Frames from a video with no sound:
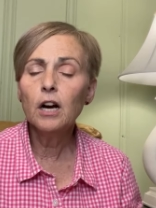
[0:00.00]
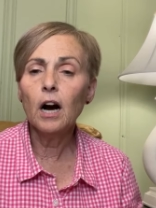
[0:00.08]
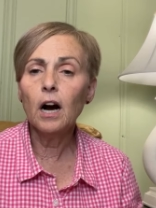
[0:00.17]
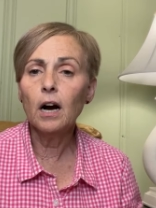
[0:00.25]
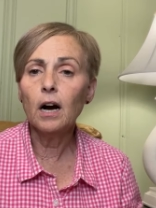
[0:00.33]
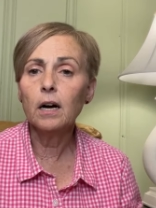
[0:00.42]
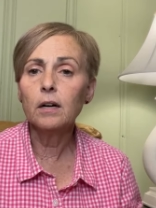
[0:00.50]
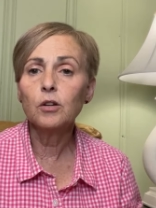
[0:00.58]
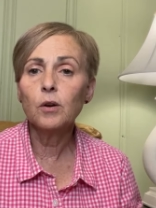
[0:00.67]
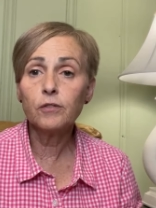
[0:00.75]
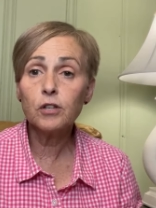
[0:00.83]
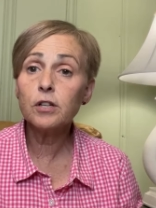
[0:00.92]
Uh,
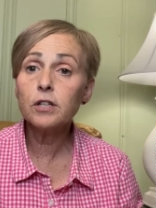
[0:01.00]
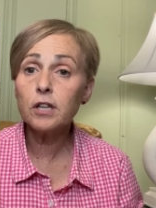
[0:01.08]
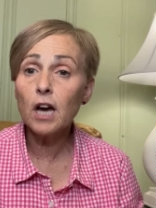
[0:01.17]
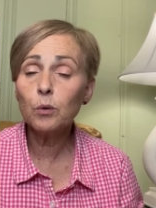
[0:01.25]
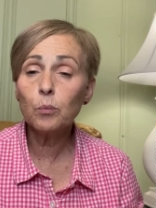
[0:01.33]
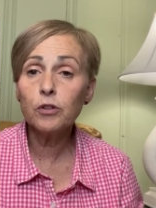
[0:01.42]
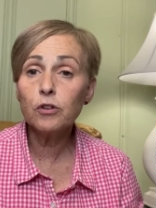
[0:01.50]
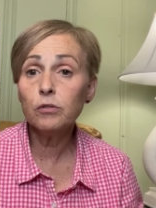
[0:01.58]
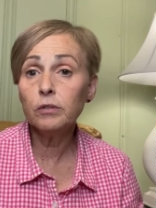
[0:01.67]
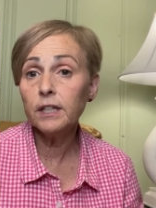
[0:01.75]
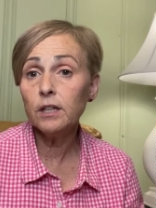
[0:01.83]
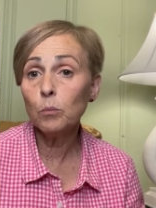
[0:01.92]
you have to decide whether you
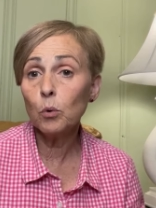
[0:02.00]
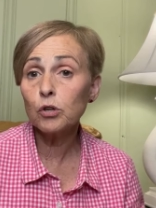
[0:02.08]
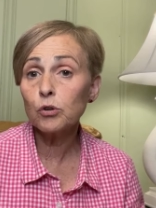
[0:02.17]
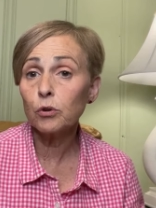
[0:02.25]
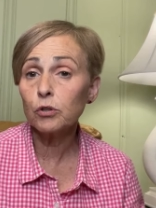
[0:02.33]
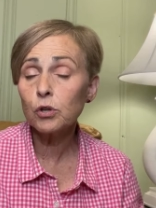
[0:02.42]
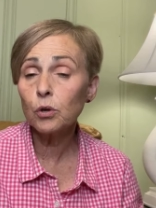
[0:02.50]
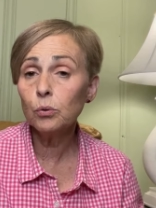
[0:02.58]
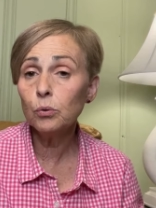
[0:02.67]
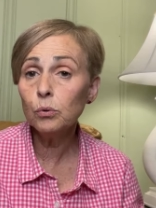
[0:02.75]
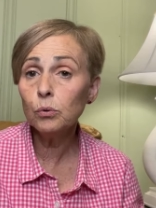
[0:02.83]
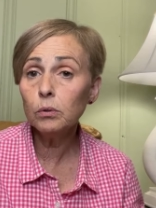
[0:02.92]
lean more towards
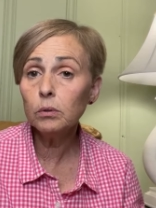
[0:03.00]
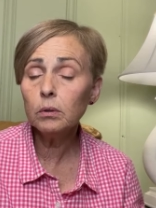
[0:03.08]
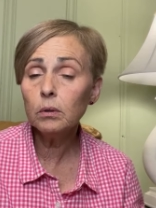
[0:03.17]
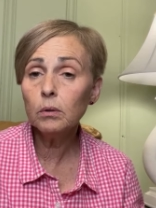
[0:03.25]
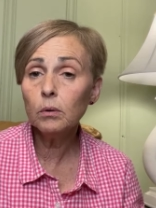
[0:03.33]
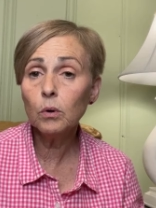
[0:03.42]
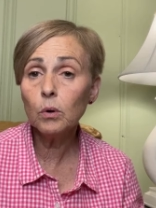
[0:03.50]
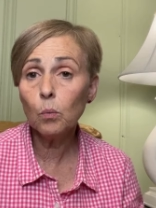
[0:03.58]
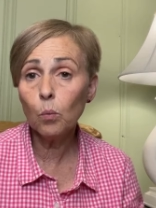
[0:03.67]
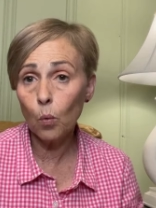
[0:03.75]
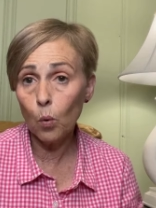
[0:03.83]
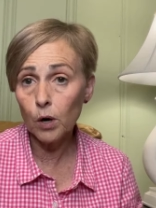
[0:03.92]
cool or
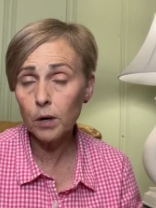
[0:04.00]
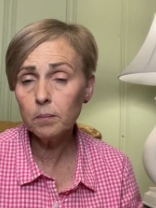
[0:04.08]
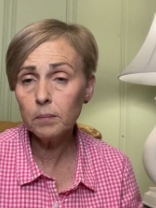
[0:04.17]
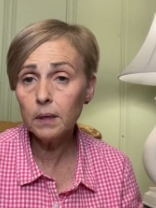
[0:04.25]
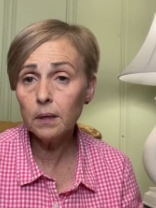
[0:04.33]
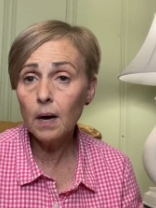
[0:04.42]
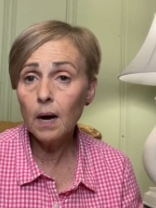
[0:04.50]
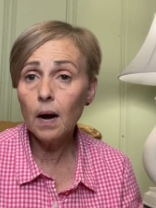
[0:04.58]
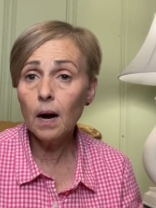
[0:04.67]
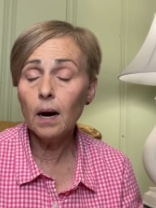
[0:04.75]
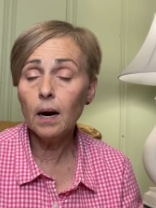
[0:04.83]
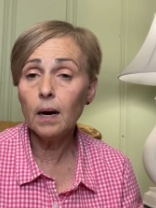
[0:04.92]
warm
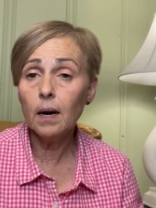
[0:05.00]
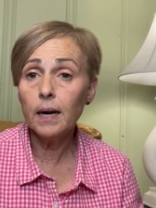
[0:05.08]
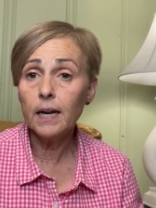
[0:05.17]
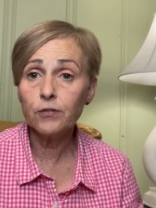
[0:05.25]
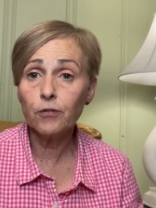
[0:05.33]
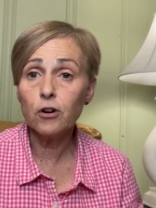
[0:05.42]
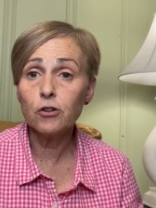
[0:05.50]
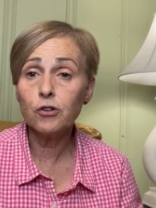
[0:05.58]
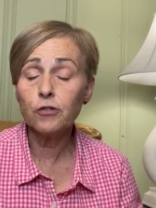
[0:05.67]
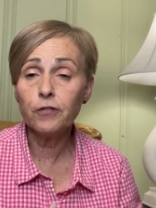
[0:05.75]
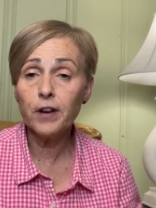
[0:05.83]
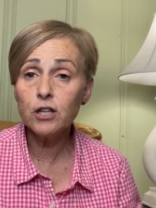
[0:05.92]
uh, as far as
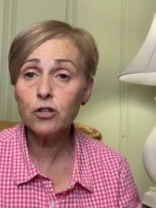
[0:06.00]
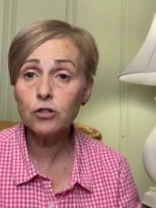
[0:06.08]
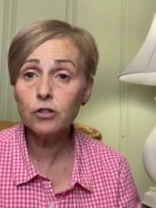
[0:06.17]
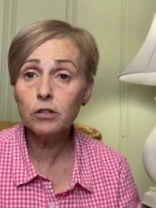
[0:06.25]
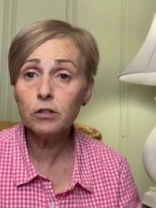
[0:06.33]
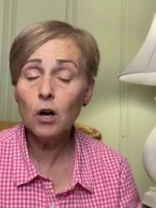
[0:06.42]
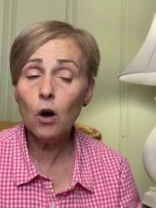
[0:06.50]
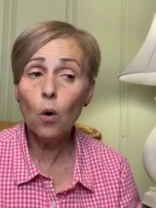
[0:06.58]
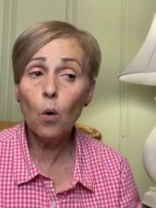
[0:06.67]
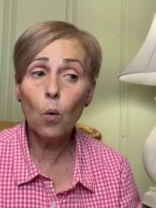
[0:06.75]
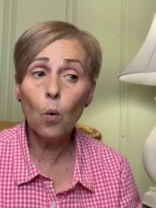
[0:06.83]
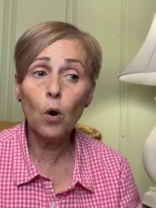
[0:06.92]
your facial
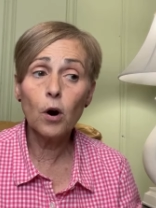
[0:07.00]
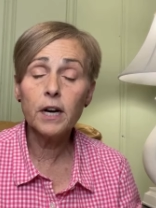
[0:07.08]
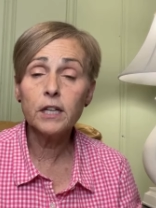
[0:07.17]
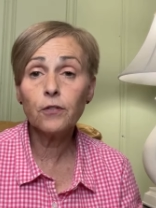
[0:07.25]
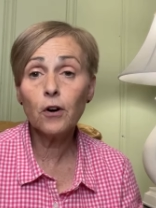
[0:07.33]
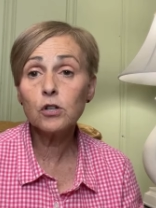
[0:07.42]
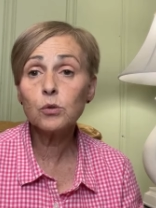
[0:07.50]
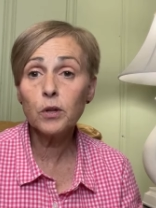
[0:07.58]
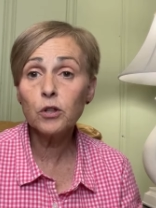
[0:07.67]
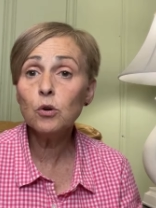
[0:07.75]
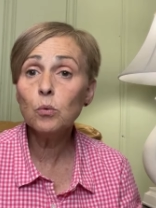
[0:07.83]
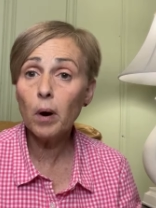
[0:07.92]
or as far as
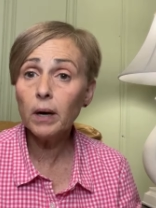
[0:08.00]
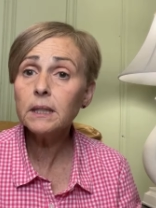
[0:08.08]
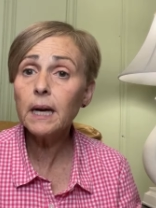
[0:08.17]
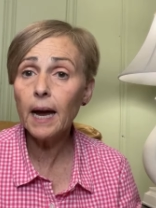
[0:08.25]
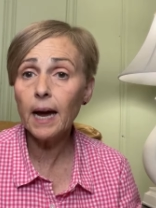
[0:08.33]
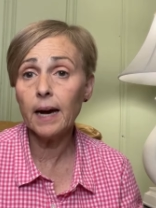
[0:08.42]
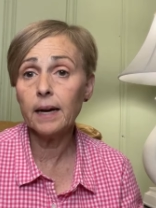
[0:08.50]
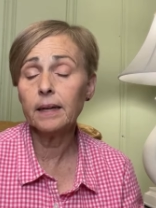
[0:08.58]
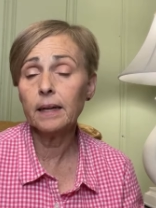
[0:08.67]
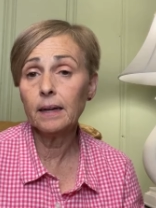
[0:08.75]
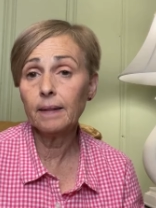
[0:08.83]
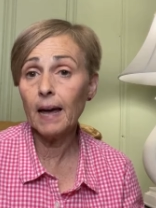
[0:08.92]
whether you want to add
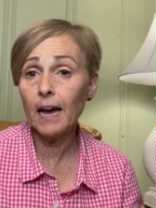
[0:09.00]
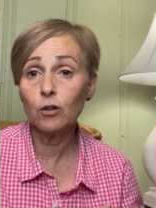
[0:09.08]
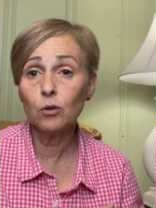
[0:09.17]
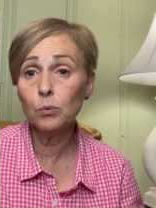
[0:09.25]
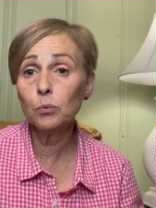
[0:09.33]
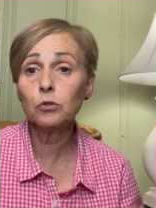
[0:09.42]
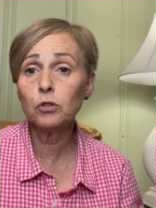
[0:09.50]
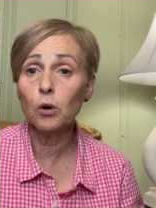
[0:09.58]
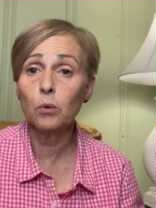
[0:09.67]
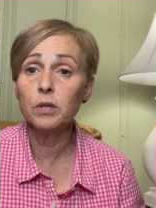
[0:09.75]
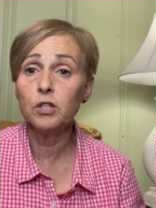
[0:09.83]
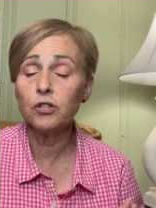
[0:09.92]
that cool
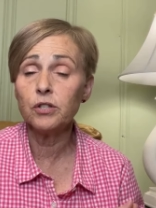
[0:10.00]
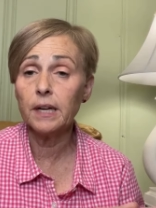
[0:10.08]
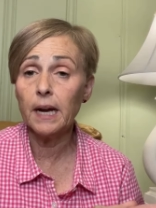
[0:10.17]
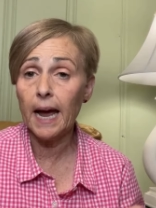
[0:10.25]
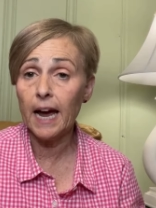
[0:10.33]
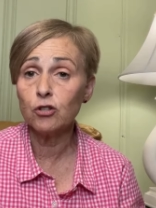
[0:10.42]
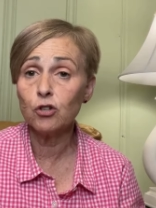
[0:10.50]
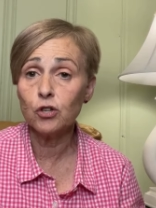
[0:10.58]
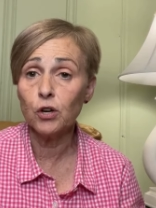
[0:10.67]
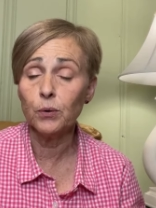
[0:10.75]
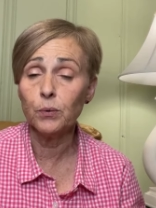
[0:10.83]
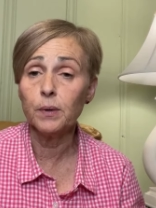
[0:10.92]
tone, which is an ash
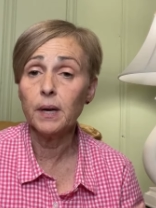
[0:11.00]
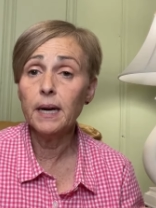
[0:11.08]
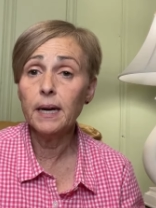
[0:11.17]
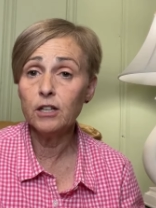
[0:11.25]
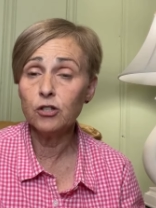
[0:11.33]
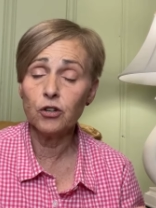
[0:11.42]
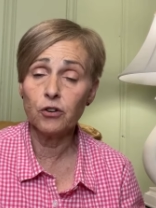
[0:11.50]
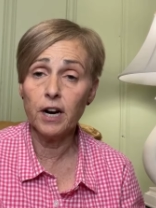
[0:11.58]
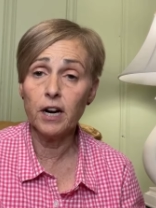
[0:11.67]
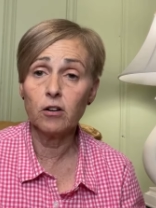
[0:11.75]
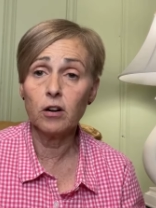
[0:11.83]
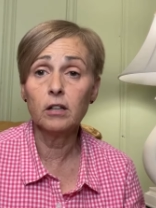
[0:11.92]
tone into your
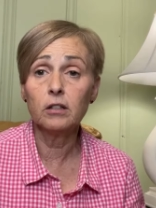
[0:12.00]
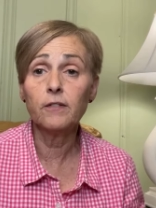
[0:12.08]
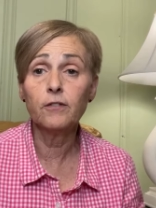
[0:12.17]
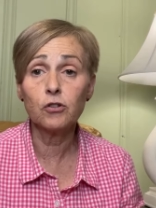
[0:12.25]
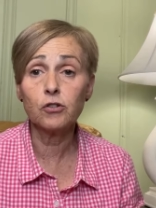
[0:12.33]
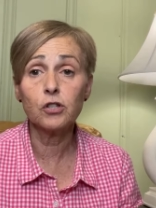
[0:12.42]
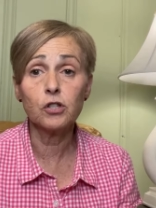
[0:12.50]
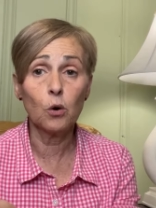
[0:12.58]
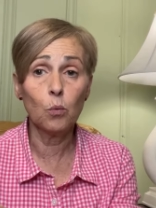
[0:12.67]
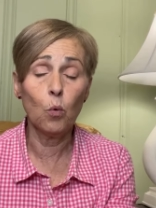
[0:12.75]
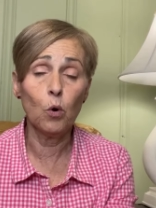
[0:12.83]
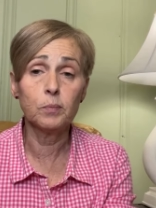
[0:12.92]
hair color versus a
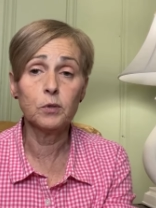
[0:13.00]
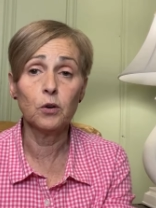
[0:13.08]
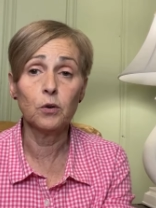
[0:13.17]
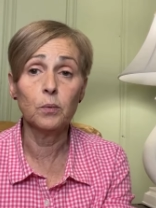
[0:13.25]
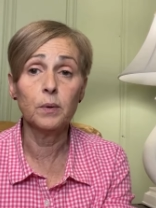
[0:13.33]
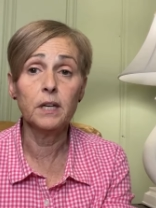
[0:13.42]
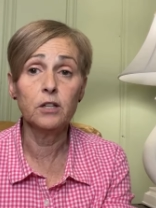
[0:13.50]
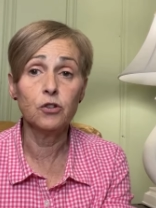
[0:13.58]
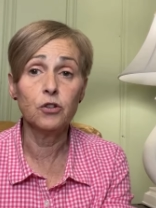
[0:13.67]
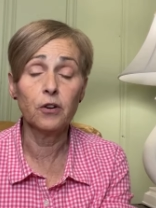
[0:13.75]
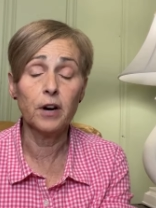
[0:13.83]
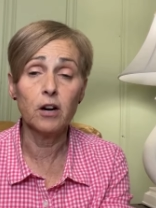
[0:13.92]
warm tone
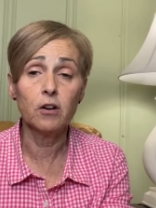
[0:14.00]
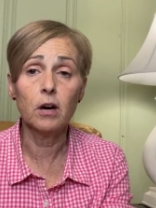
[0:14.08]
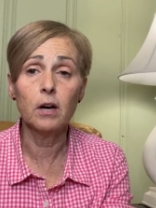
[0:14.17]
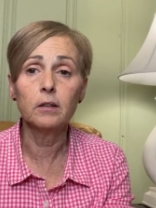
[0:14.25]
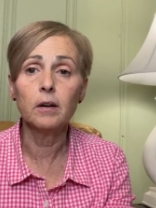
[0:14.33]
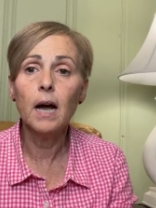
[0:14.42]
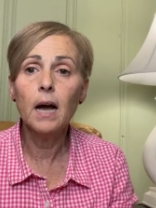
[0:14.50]
into your hair color.